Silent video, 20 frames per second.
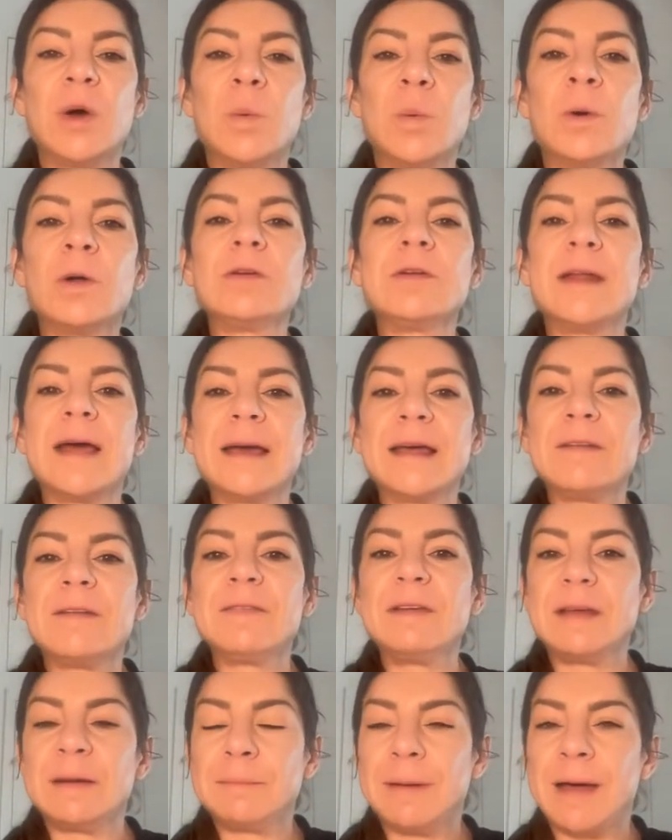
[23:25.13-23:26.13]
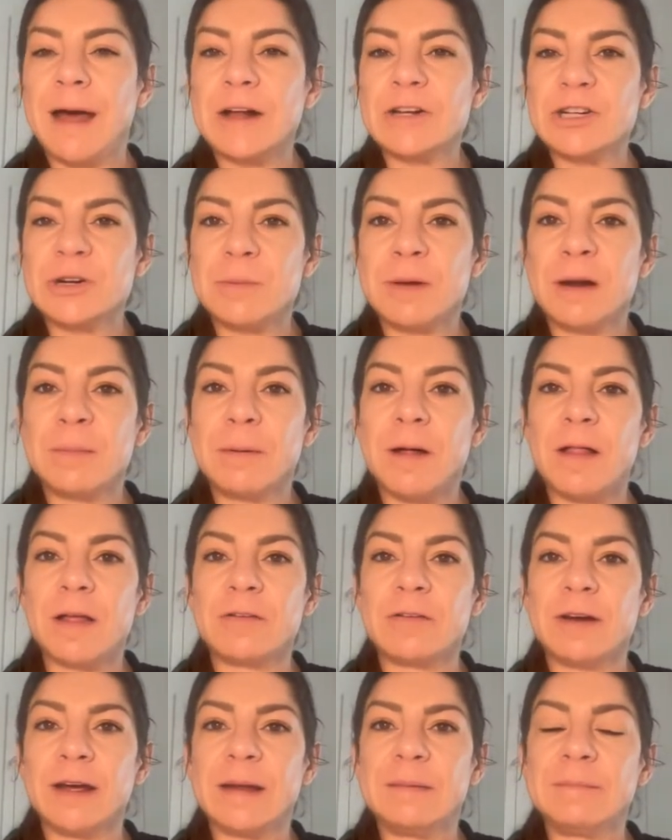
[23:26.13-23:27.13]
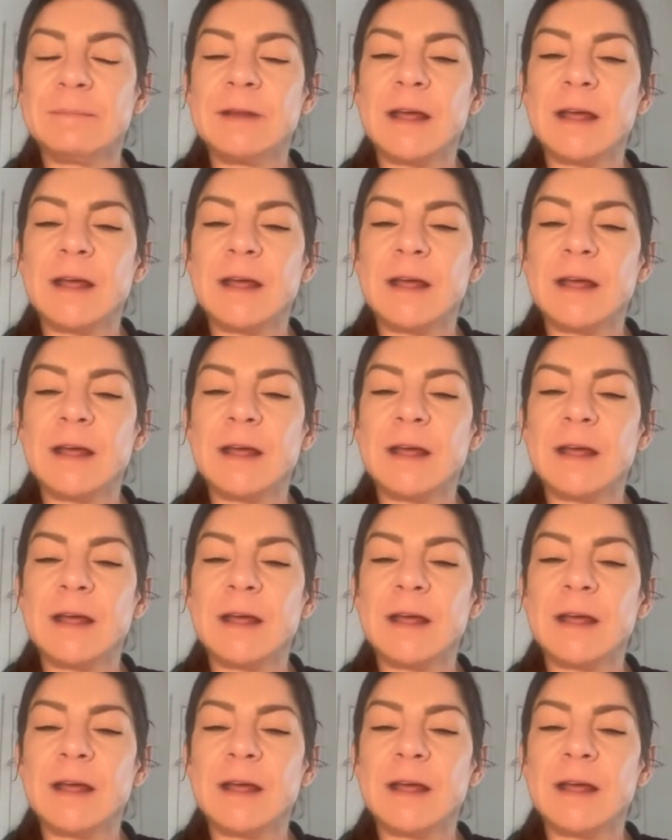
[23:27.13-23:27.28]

will negatively impact your metabolic rate.